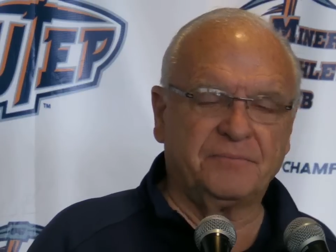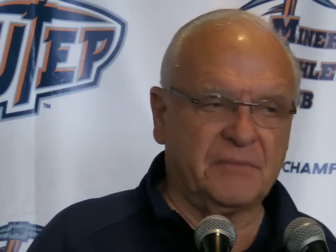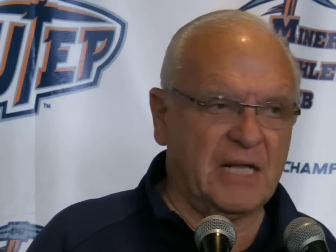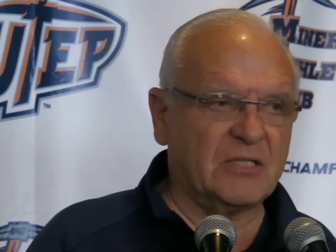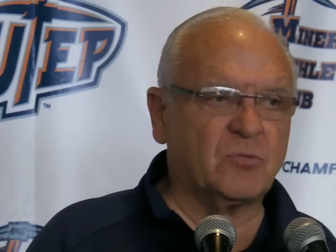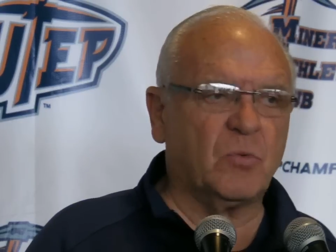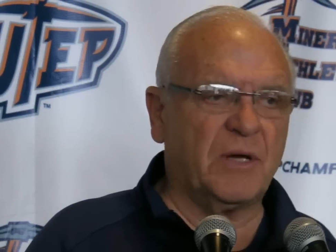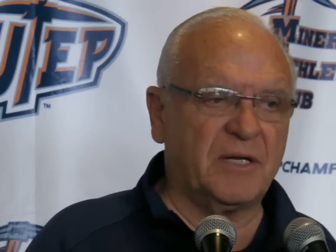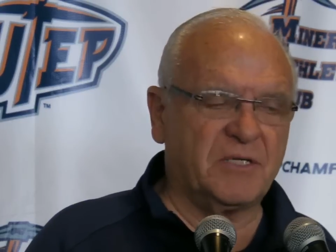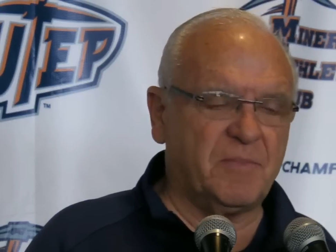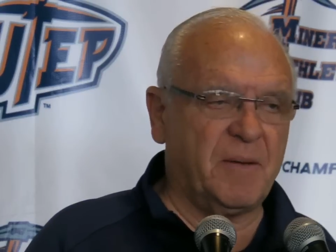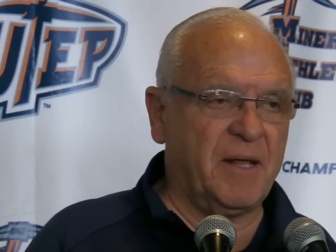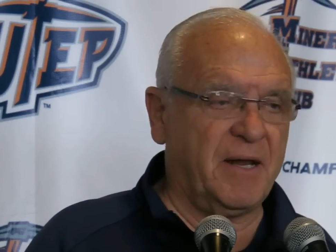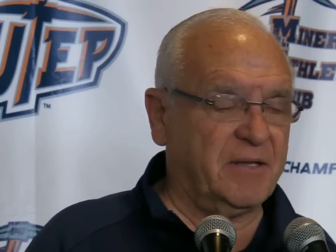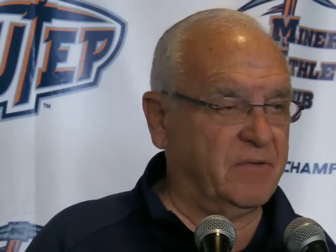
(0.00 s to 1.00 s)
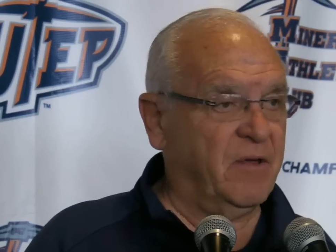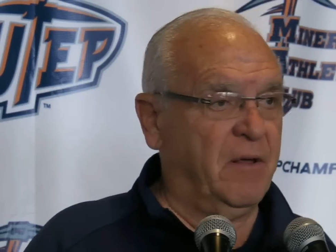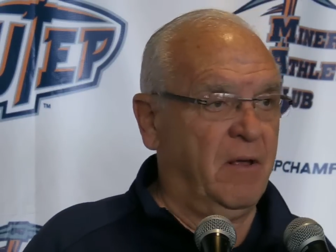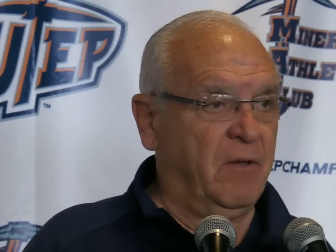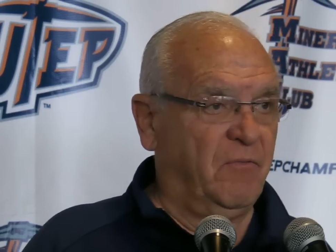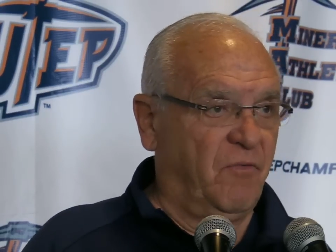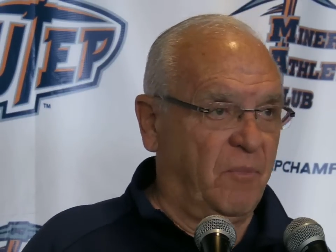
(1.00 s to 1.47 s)
That's what it's been. Is
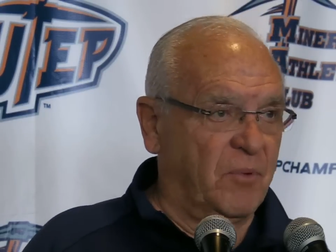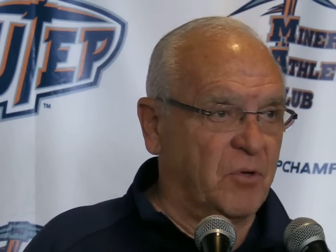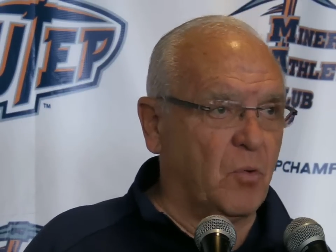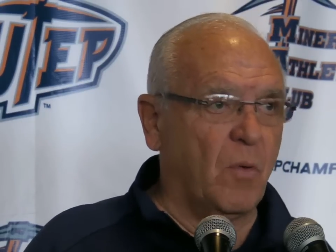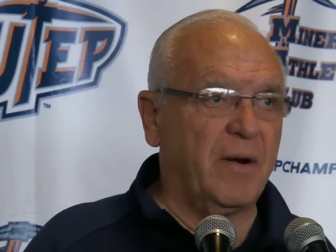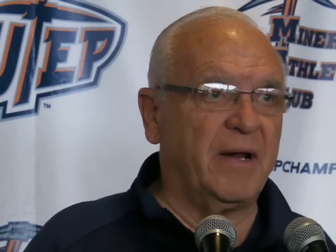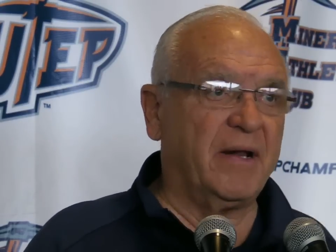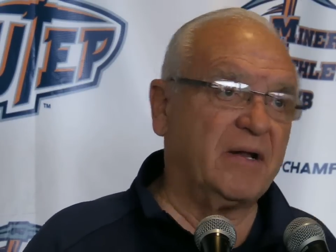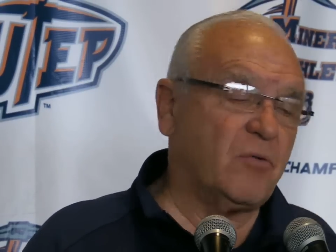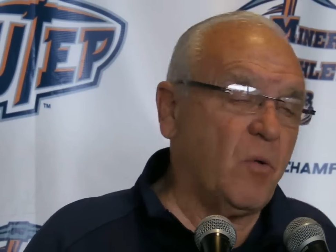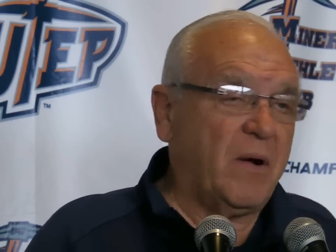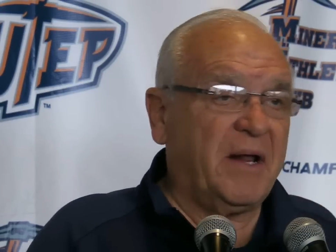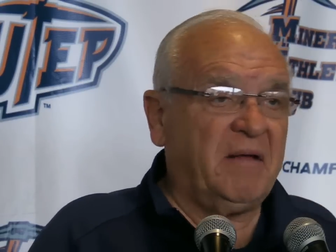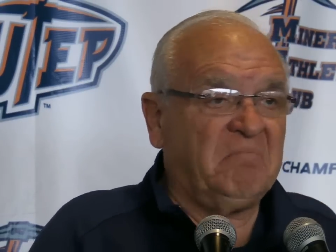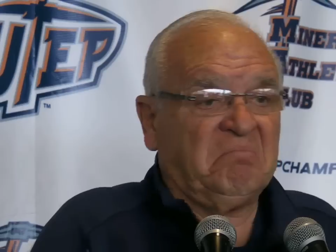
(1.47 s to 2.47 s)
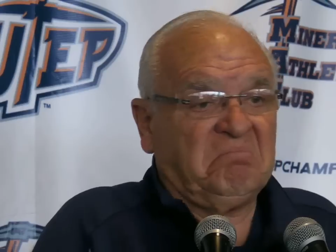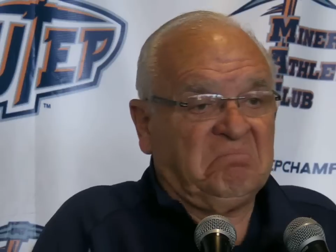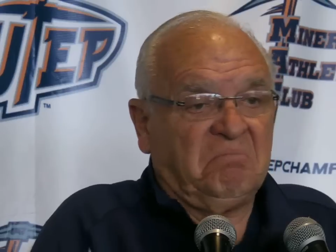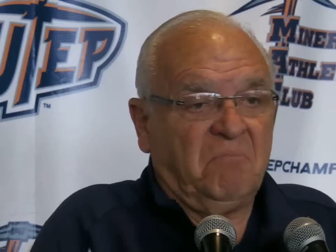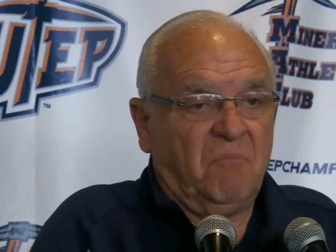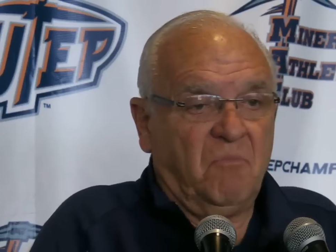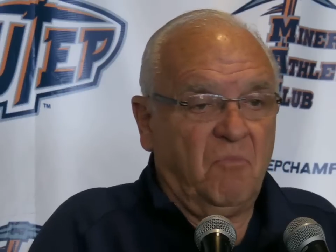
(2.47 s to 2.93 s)
from the 20 to 20,
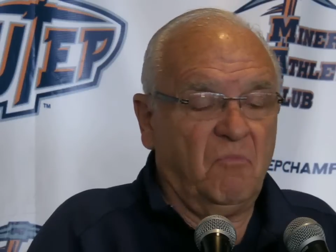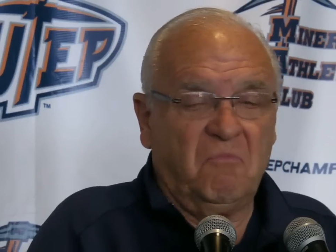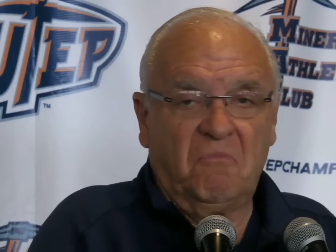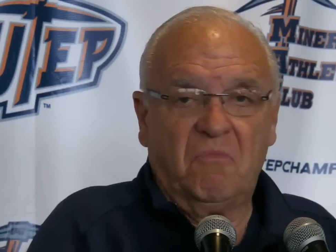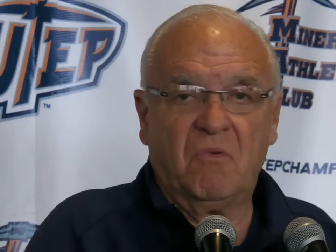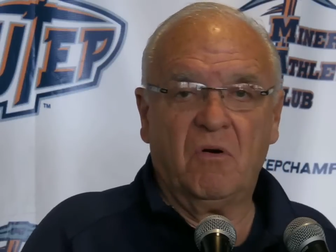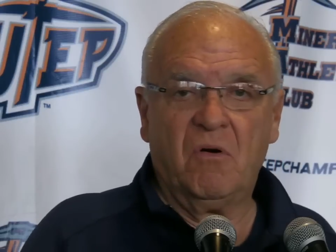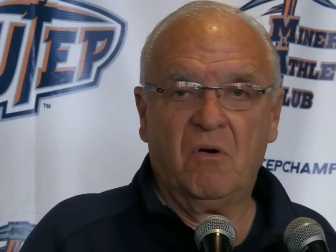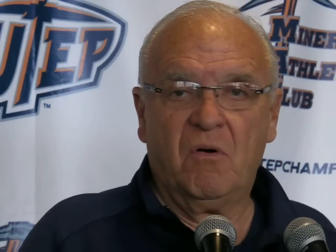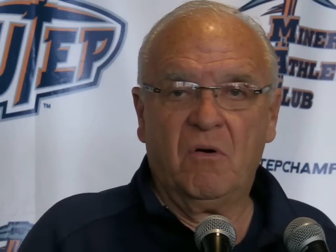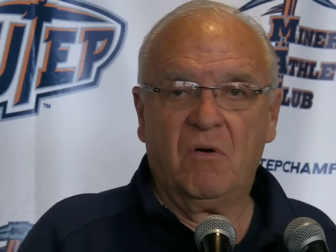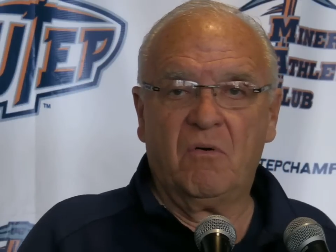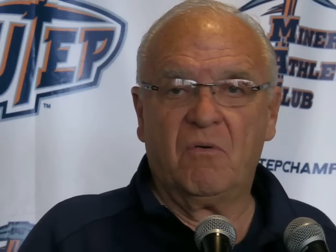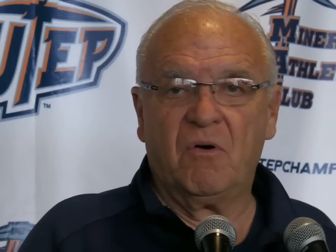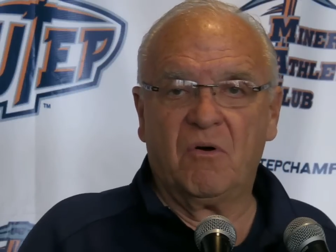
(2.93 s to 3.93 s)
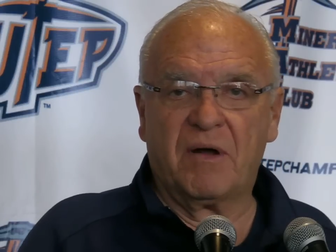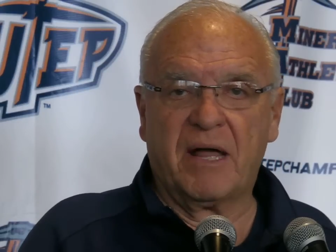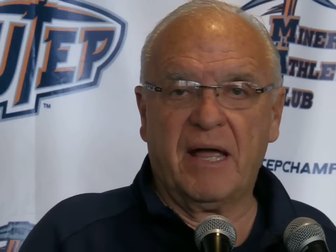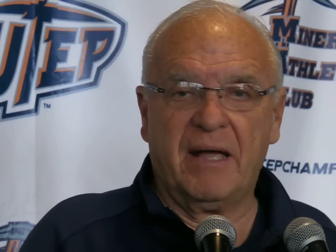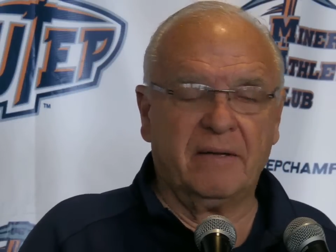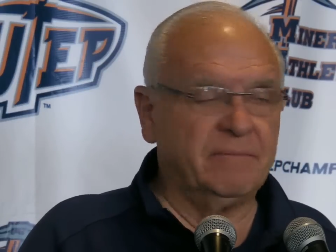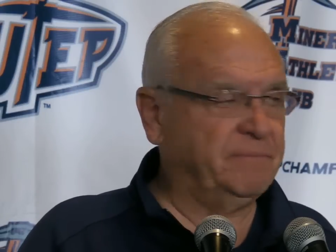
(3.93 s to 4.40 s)
we're
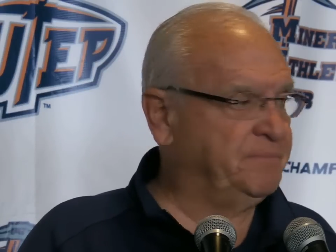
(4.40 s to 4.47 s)
okay.